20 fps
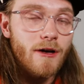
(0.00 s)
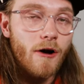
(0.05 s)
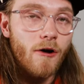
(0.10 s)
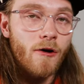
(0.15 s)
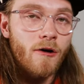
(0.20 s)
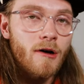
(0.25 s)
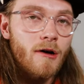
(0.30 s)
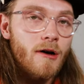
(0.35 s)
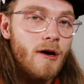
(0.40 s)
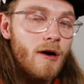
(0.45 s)

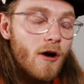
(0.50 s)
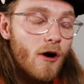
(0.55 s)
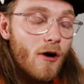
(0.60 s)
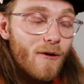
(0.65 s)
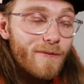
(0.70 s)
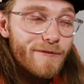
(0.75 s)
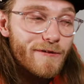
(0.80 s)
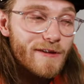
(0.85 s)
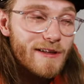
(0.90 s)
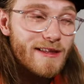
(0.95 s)
So
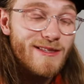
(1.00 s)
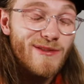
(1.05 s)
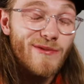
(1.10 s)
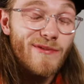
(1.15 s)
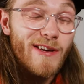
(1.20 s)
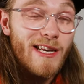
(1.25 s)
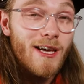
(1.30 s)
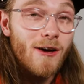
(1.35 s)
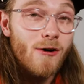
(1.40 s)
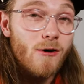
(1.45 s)
Hopefully this
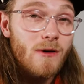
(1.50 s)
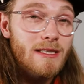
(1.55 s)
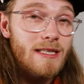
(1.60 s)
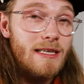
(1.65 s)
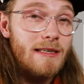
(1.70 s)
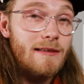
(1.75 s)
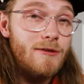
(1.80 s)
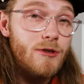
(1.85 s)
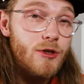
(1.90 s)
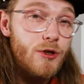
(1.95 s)
video
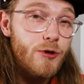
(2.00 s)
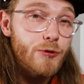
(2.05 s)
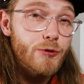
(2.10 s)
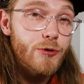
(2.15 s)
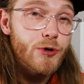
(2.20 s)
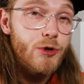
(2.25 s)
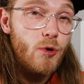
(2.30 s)
isn't too